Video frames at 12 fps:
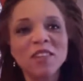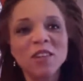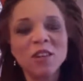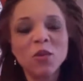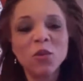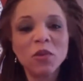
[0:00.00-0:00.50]

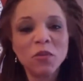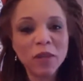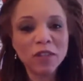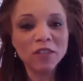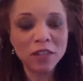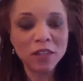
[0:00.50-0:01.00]
with
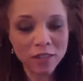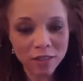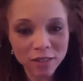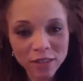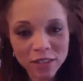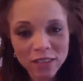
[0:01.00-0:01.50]
fiction,
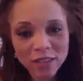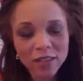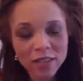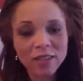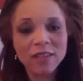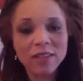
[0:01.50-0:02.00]

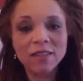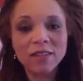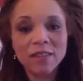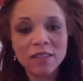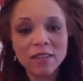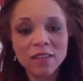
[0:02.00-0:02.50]

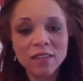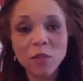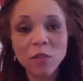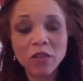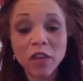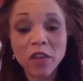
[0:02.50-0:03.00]
it's
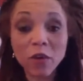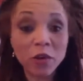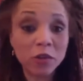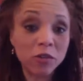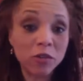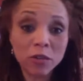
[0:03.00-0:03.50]
about the
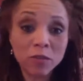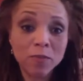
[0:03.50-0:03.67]
characters,